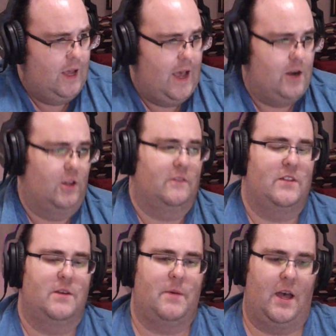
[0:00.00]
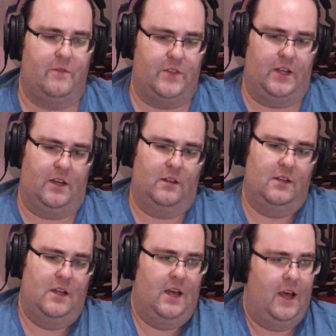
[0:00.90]
and all of them have the
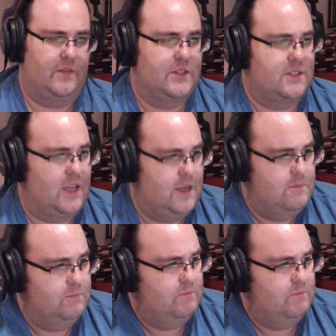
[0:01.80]
same